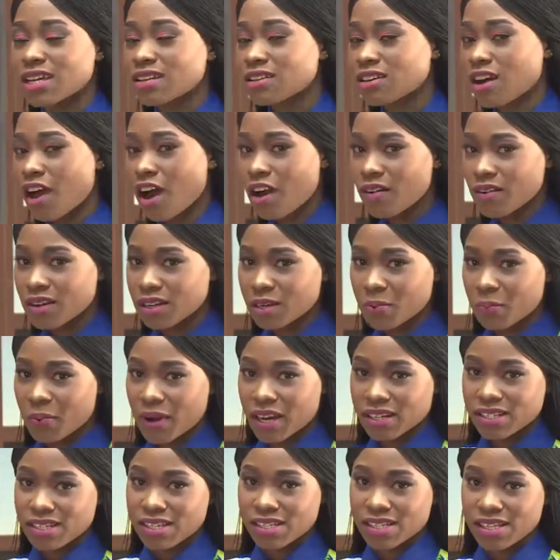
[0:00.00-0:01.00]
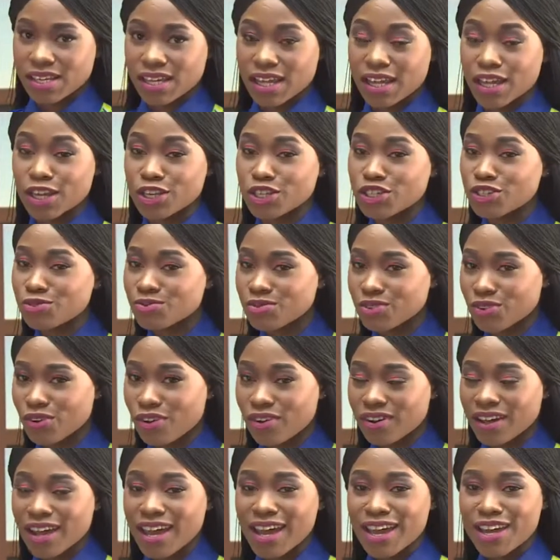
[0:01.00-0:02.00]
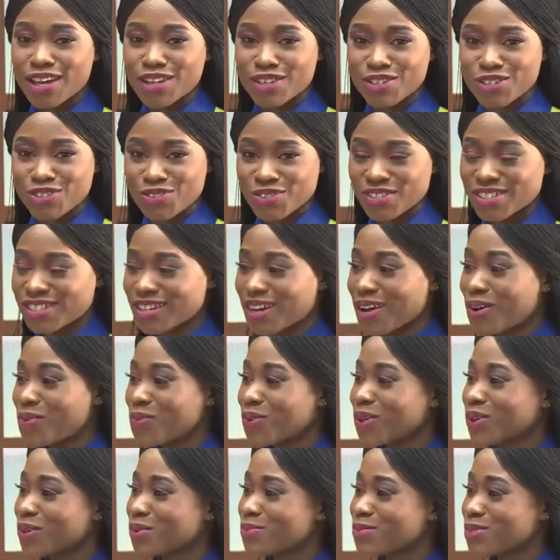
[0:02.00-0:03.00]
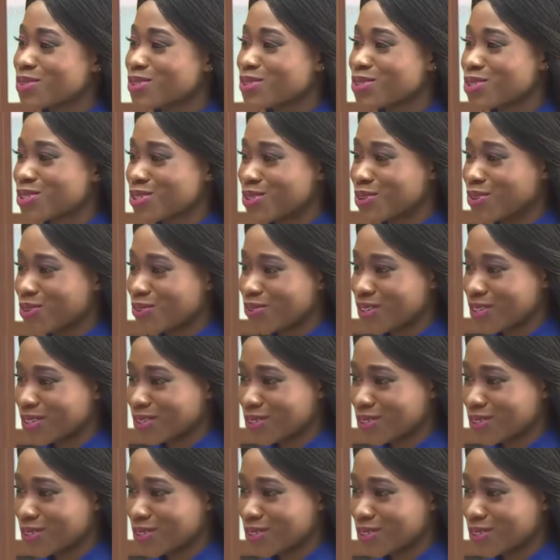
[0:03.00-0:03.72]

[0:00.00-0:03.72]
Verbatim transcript: and currently practicing in New York and Georgia. Welcome to the show,